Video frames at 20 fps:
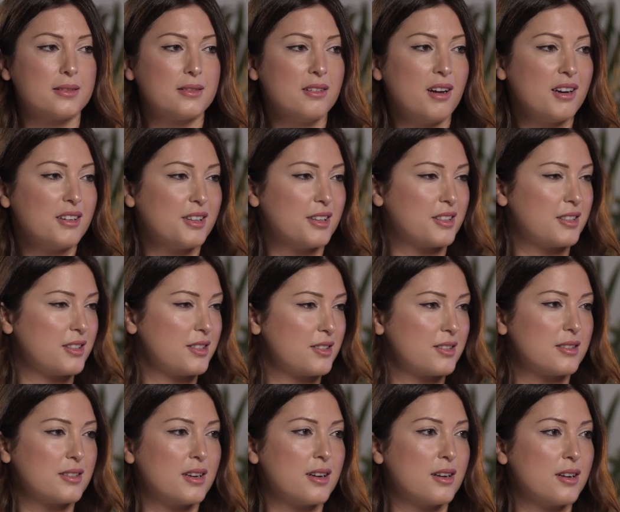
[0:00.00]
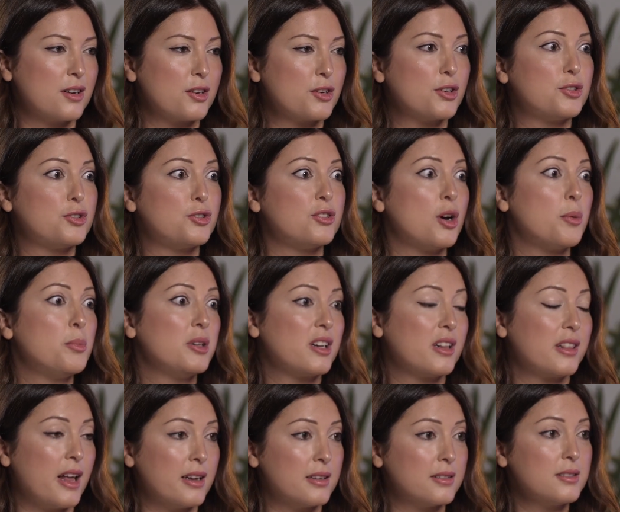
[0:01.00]
at night, it's good to double
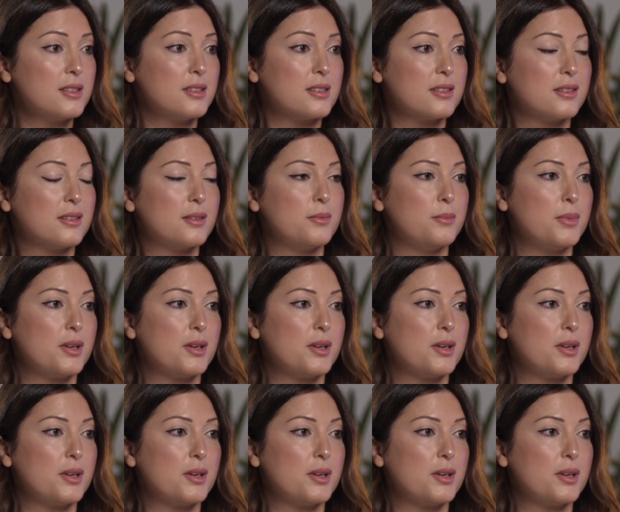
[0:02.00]
cleanse